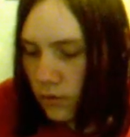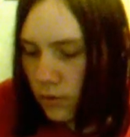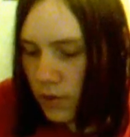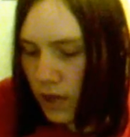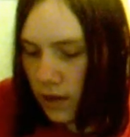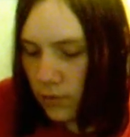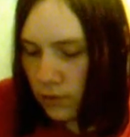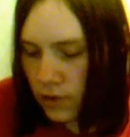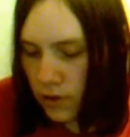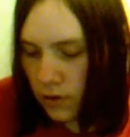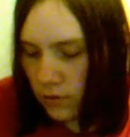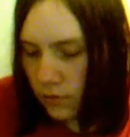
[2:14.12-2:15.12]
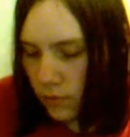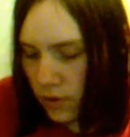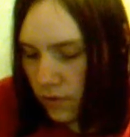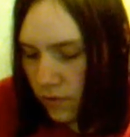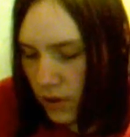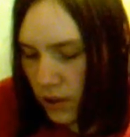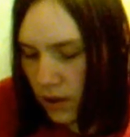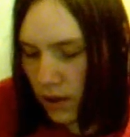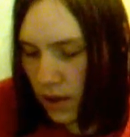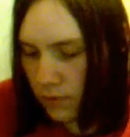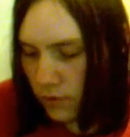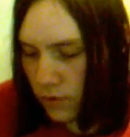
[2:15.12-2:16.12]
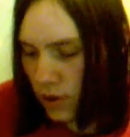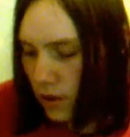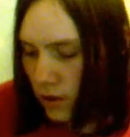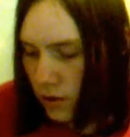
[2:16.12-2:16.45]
you'd be able to, with the video cables,